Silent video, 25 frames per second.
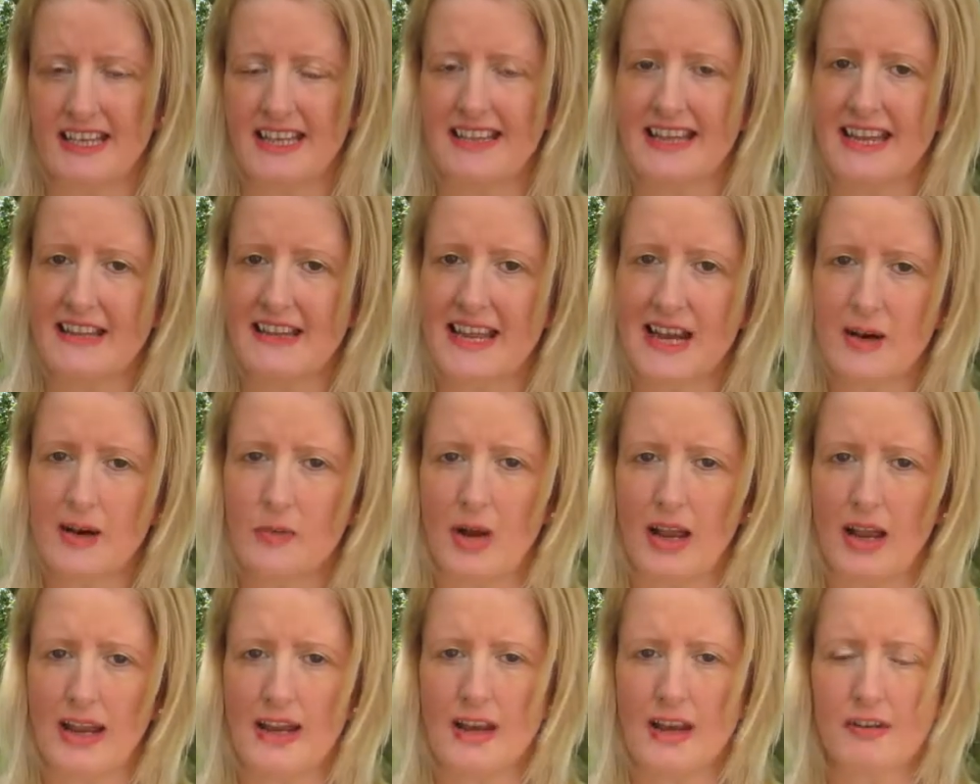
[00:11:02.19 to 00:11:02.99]
and then that
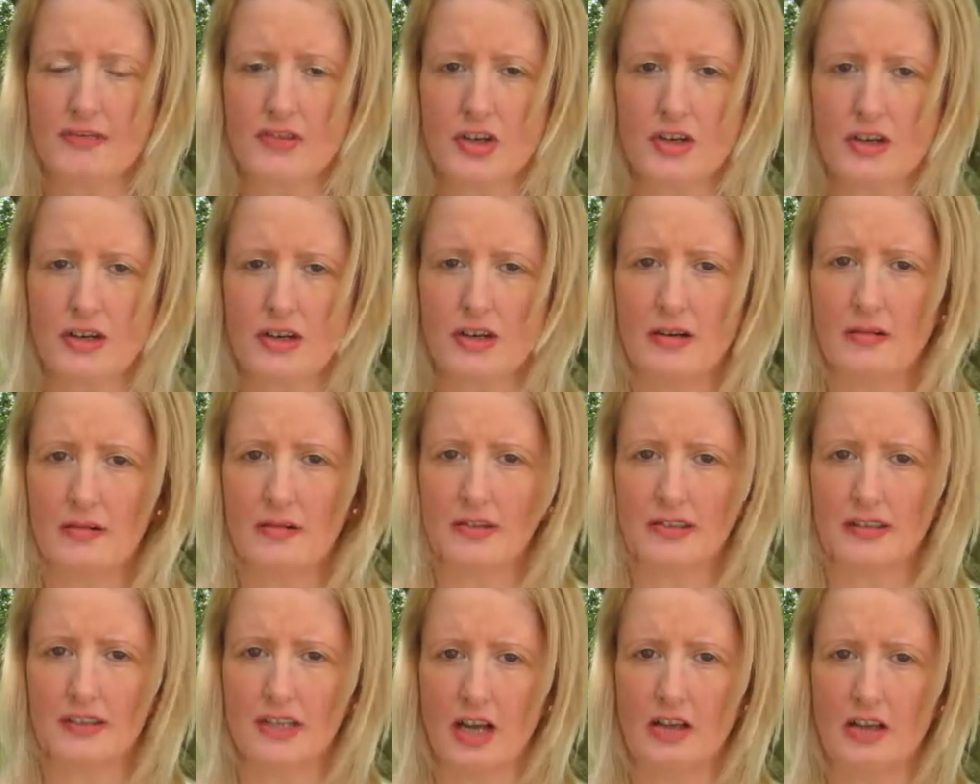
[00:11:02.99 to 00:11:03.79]
way I've got
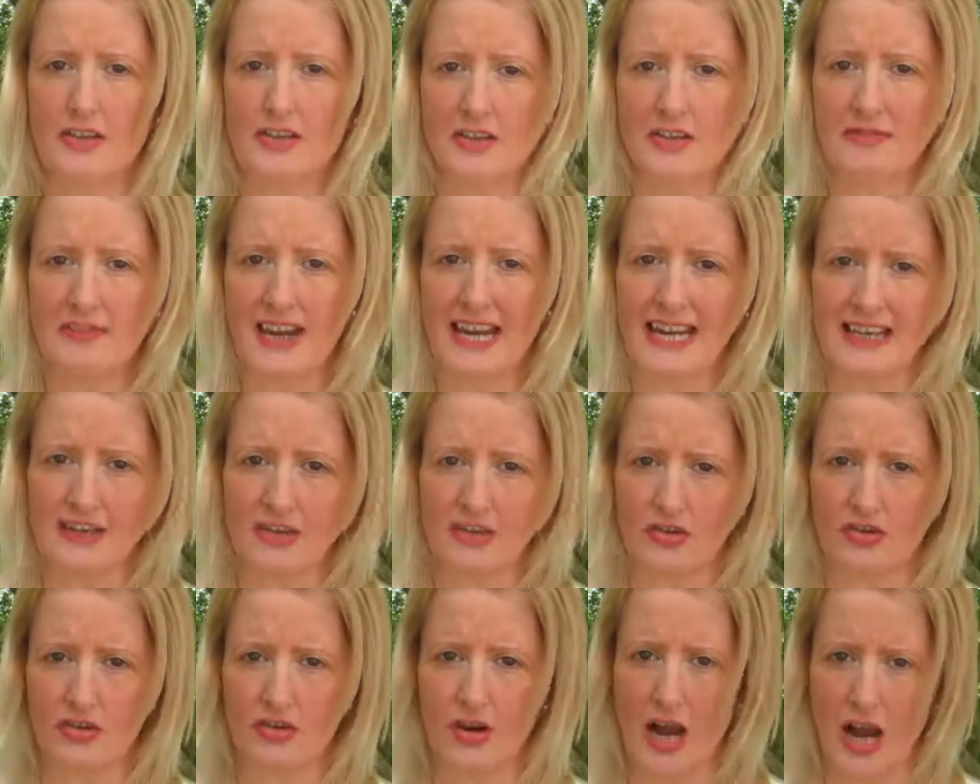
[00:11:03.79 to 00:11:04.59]
lots of
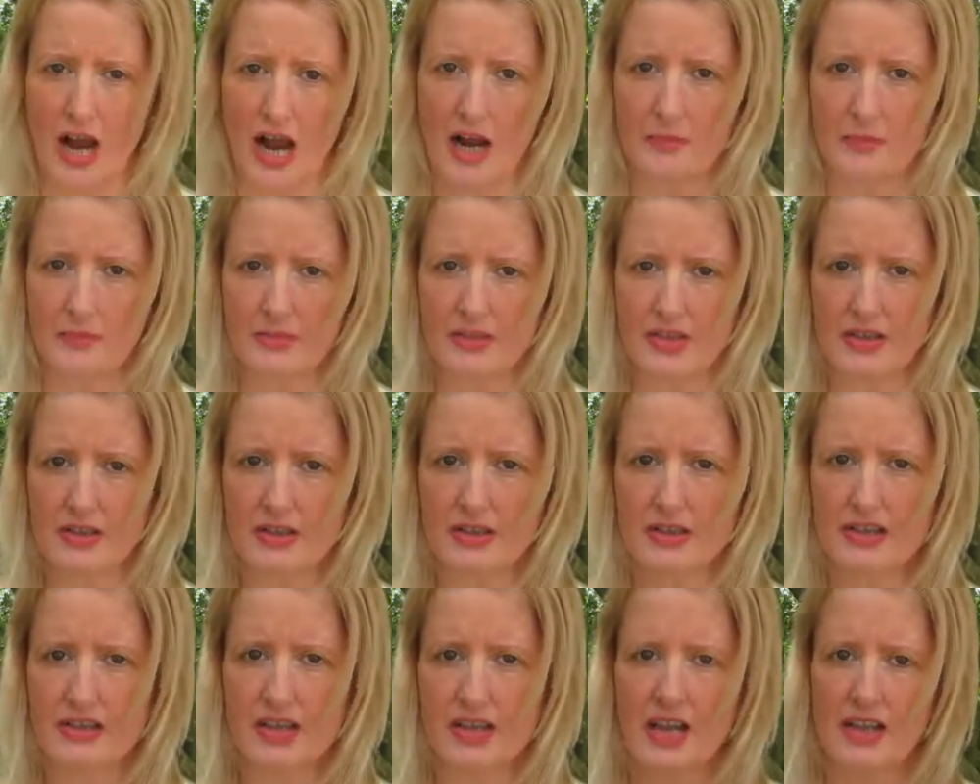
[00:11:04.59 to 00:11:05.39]
extra
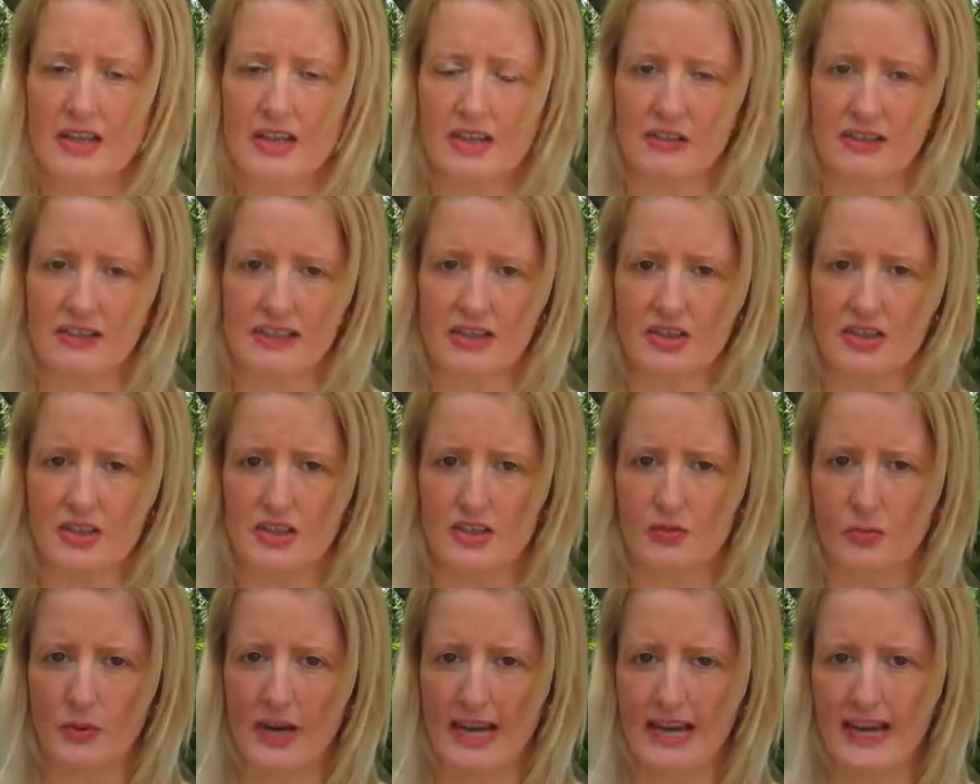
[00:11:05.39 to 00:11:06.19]
options, so I could
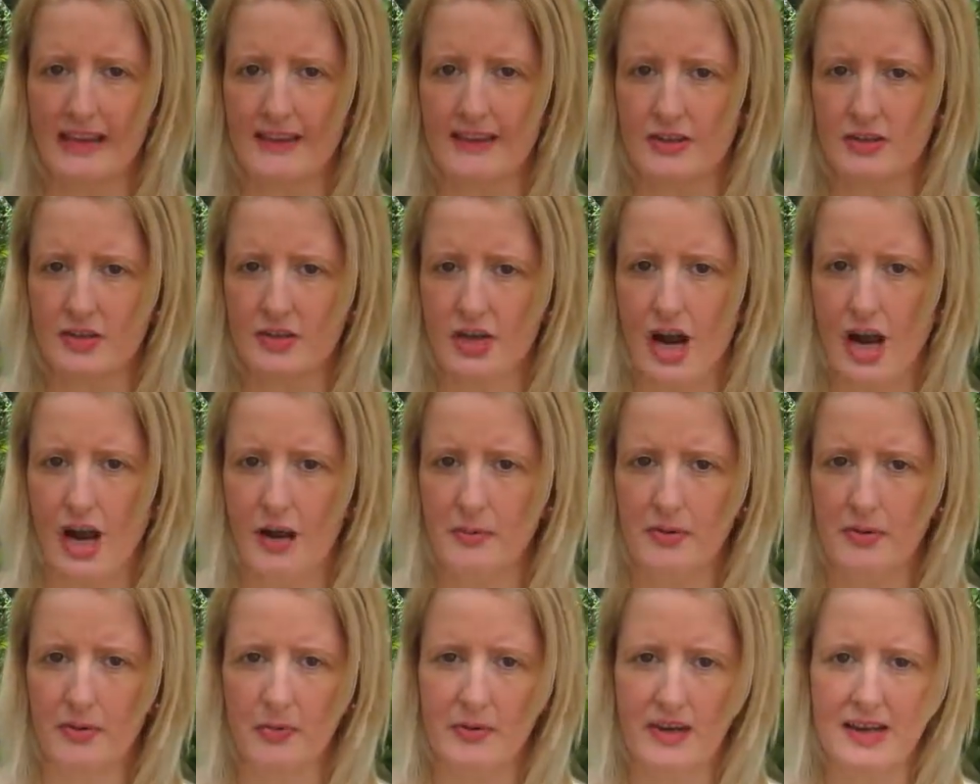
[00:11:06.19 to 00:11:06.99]
just wear the top
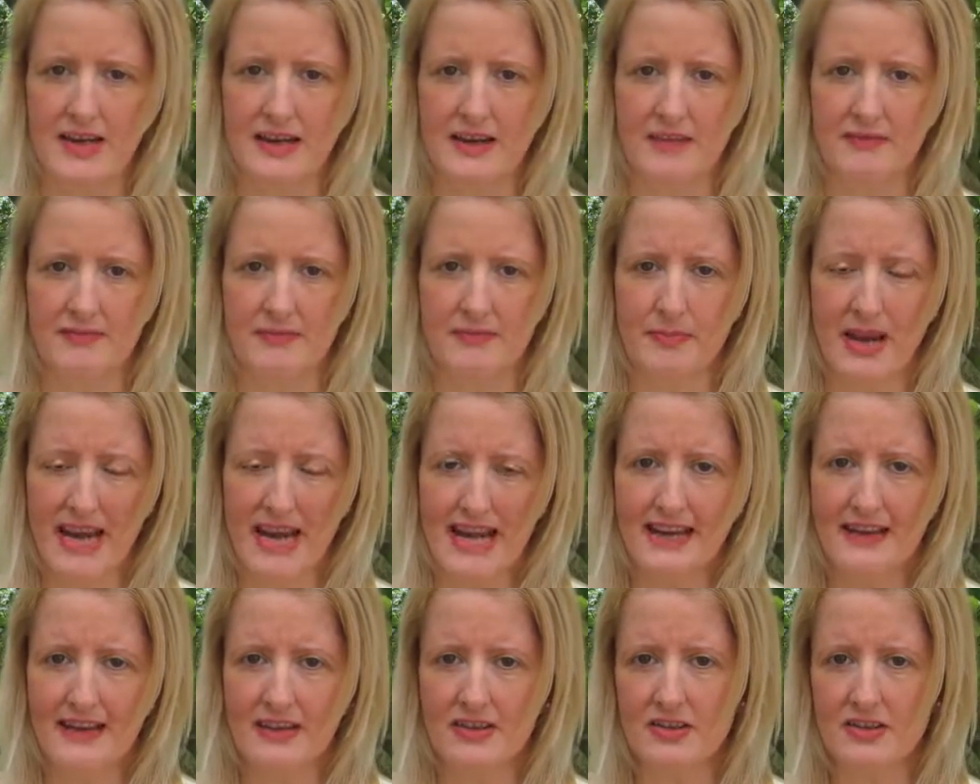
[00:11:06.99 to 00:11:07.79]
with
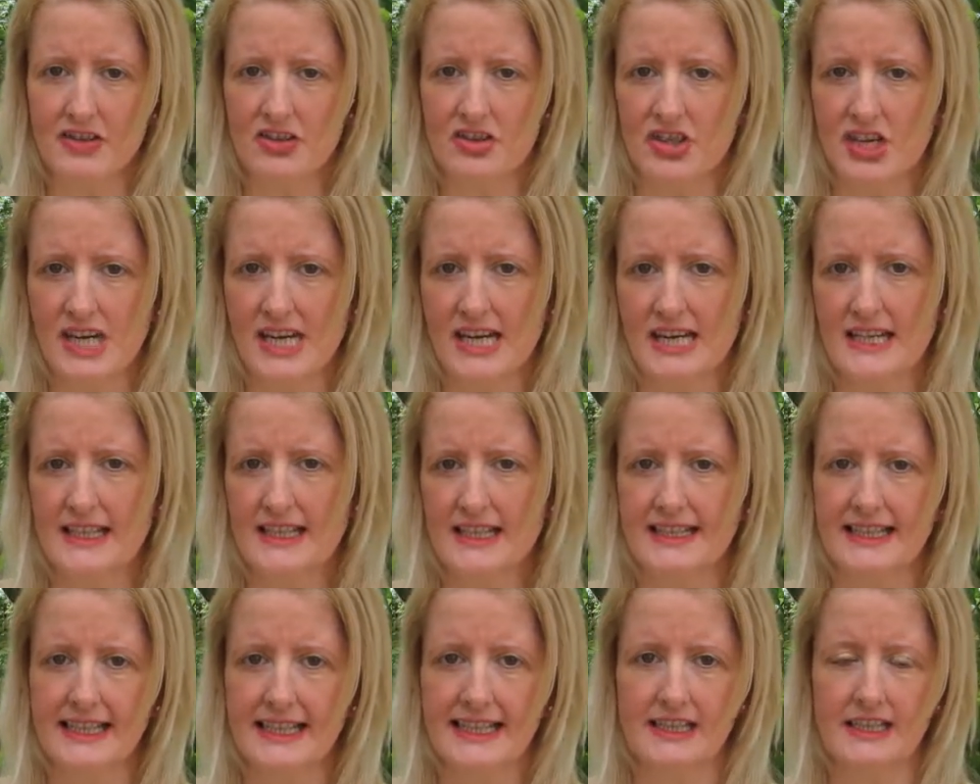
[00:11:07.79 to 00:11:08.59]
pants,
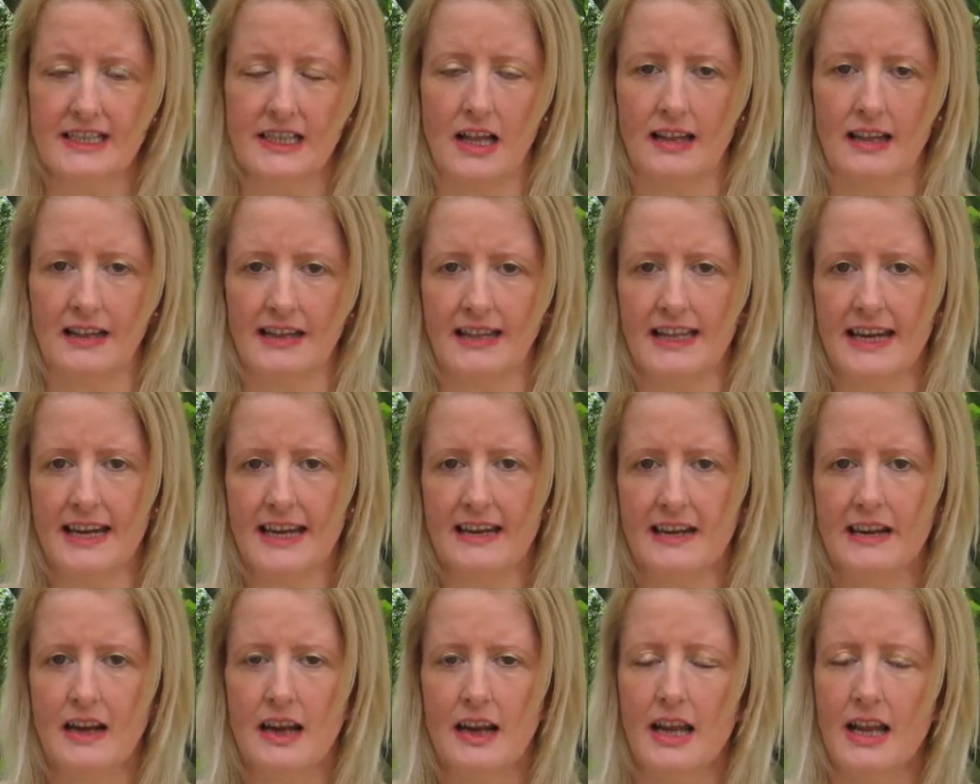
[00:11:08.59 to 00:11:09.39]
jeans, things like
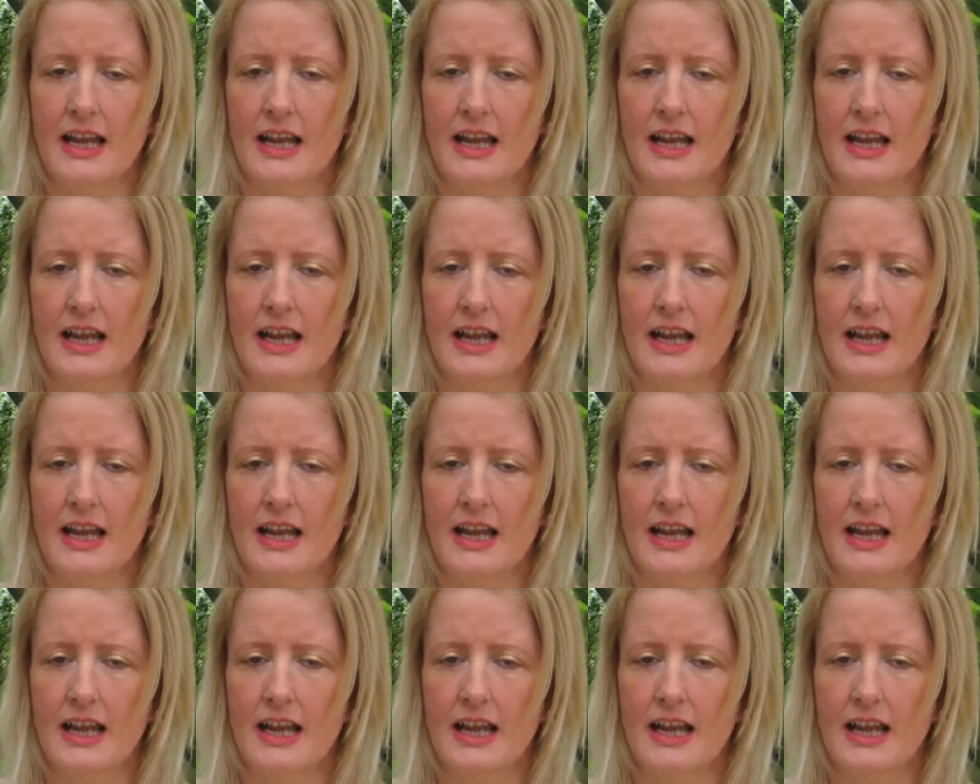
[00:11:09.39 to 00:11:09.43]
that.